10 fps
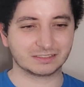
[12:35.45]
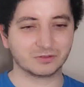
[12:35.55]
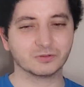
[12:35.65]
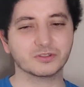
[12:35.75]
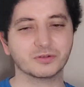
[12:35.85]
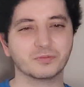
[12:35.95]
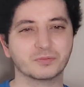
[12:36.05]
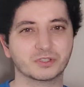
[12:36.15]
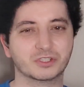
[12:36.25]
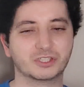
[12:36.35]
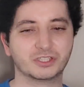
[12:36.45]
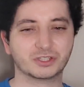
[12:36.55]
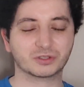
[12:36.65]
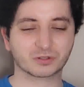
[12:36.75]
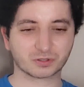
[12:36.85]
Also, she's
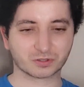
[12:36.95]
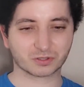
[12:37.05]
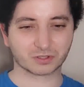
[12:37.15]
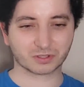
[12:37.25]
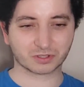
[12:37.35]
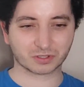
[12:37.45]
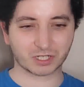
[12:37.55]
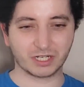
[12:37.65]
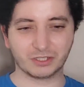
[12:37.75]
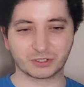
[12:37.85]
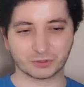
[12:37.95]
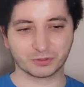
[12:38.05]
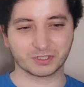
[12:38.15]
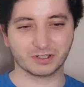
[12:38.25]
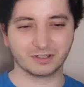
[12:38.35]
clearly
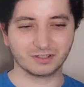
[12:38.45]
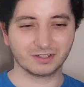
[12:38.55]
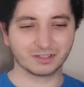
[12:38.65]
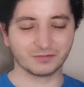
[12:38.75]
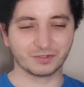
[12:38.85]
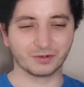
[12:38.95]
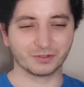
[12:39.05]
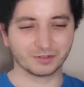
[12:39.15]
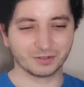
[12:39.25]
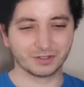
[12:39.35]
shorter than Fiona.